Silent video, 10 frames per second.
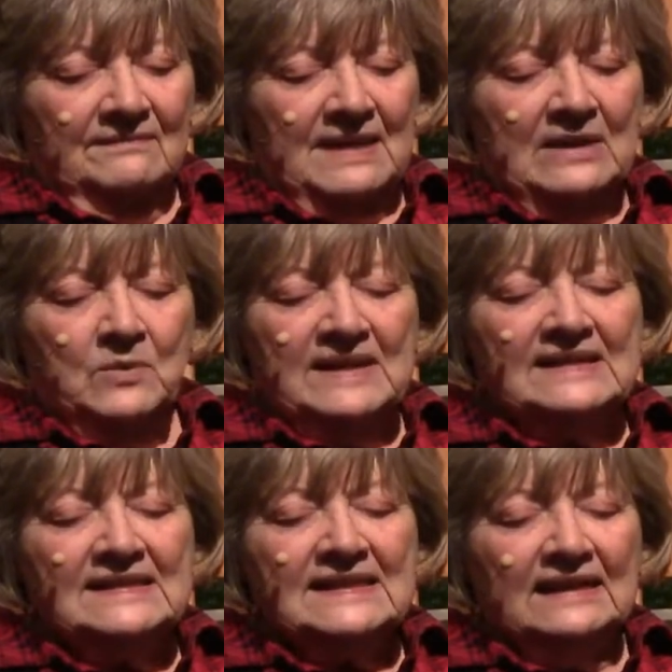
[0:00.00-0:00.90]
May we
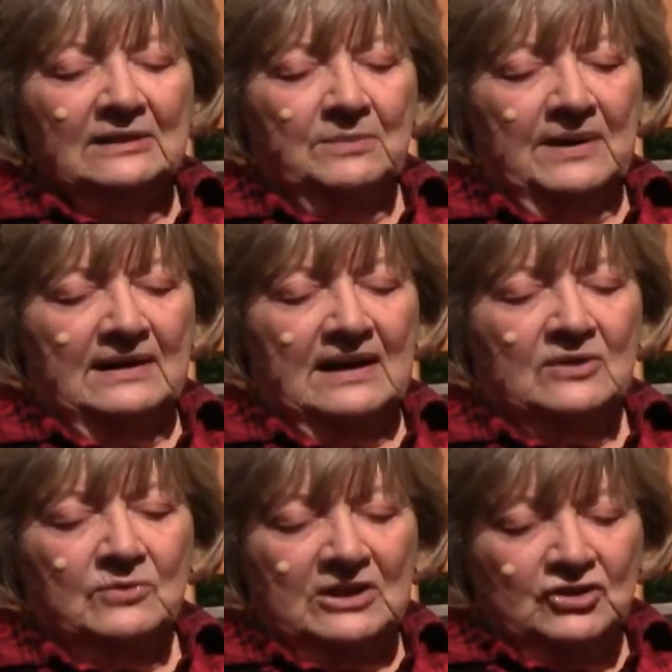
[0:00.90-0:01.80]
celebrate
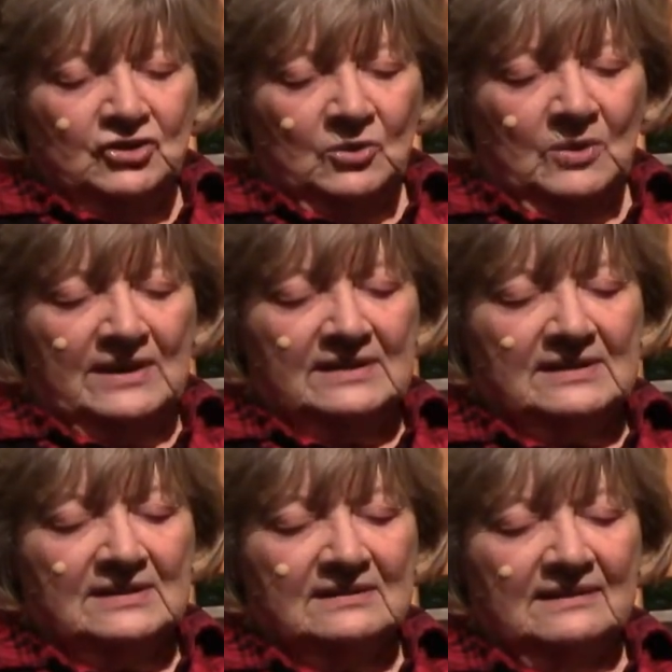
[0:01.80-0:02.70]
and
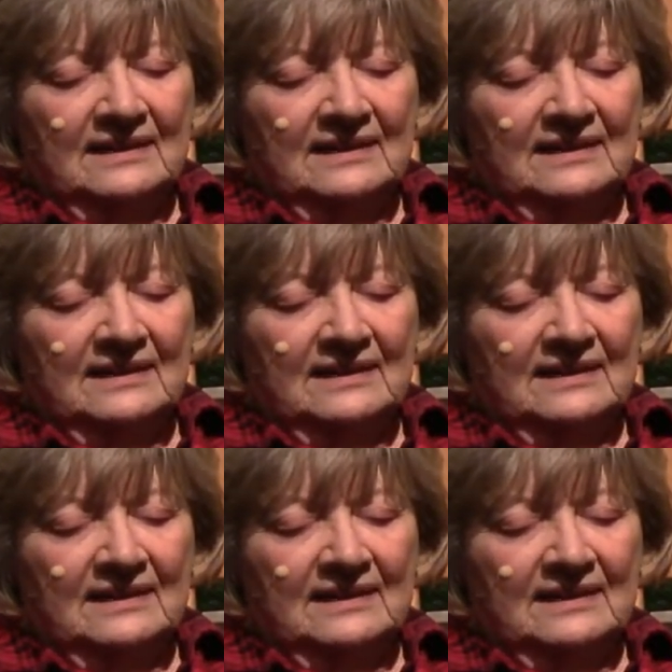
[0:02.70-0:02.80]
rejoice